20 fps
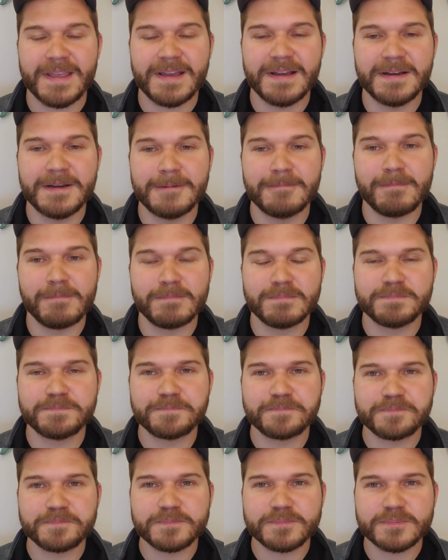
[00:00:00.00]
I
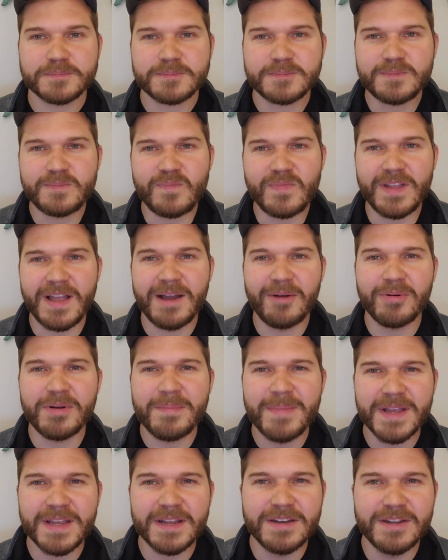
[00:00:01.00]
want to
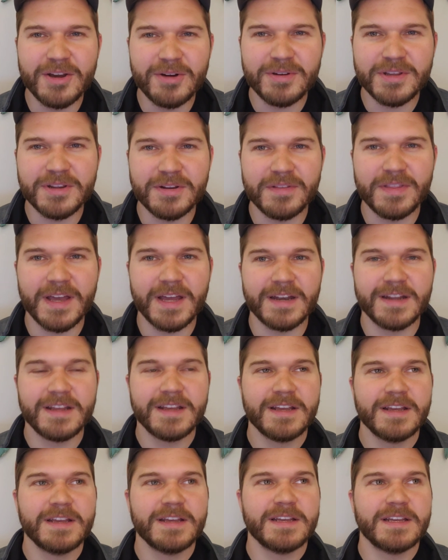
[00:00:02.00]
make a note here that
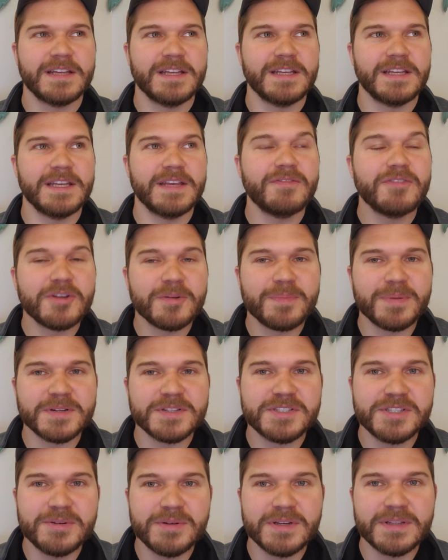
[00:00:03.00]
if you're
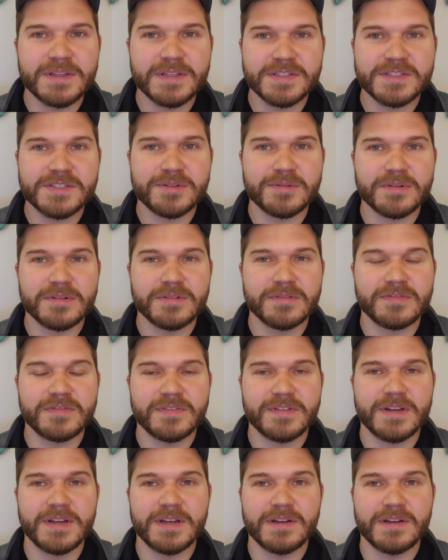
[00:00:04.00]
pursuing this sort of